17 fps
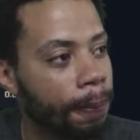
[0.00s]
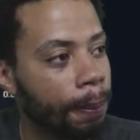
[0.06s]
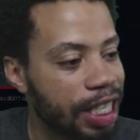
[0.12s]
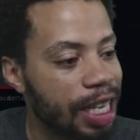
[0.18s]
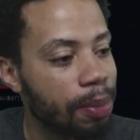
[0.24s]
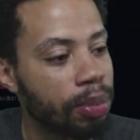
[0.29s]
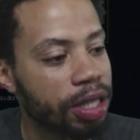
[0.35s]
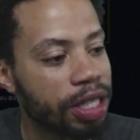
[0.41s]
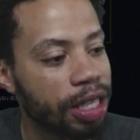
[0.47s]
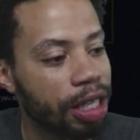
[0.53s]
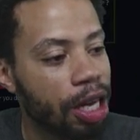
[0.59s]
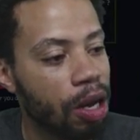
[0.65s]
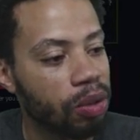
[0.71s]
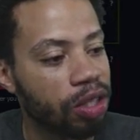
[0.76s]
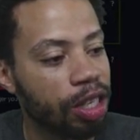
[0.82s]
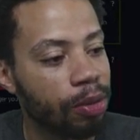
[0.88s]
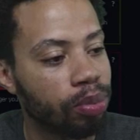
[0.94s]
10%
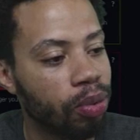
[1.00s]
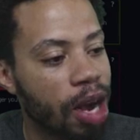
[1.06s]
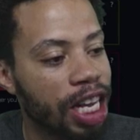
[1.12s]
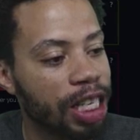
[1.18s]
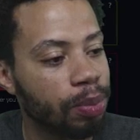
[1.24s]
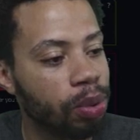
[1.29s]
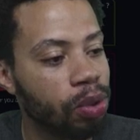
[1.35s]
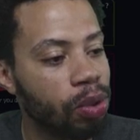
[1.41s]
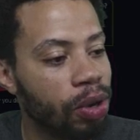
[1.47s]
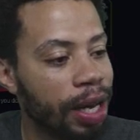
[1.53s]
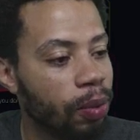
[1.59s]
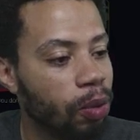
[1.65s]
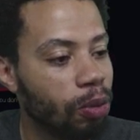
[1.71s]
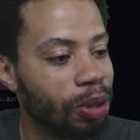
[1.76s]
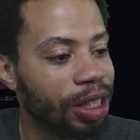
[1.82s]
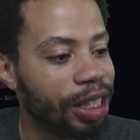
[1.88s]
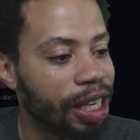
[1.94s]
goes to the prize pool and
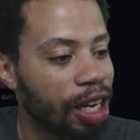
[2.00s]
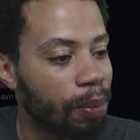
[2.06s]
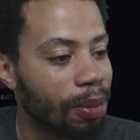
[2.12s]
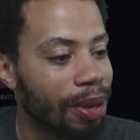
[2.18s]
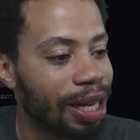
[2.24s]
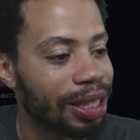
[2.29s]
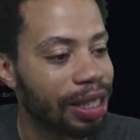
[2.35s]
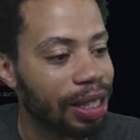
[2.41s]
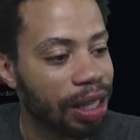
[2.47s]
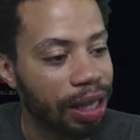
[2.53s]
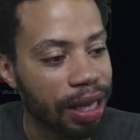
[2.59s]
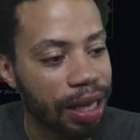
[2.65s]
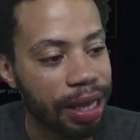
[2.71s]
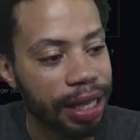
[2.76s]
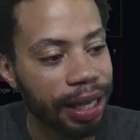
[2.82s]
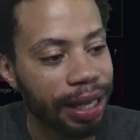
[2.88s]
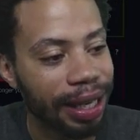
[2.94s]
will be shared amongst
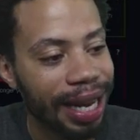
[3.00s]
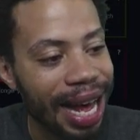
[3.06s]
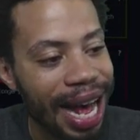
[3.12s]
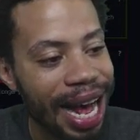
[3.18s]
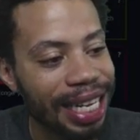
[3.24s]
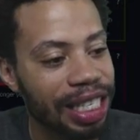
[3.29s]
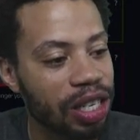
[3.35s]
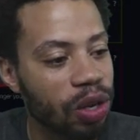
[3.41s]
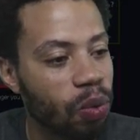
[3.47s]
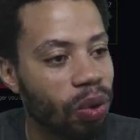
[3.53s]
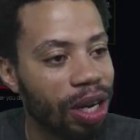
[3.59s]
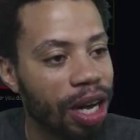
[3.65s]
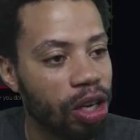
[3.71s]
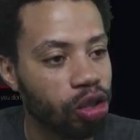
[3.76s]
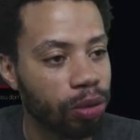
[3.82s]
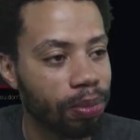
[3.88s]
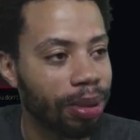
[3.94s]
the last
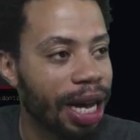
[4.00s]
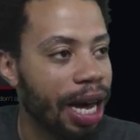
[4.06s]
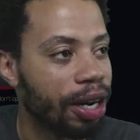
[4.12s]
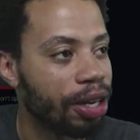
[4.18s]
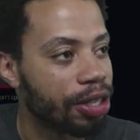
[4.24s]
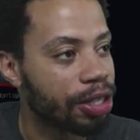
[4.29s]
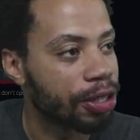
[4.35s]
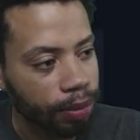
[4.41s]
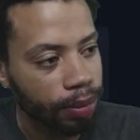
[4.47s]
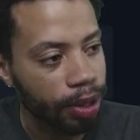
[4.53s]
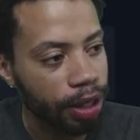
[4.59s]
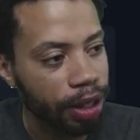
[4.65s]
100 buyers.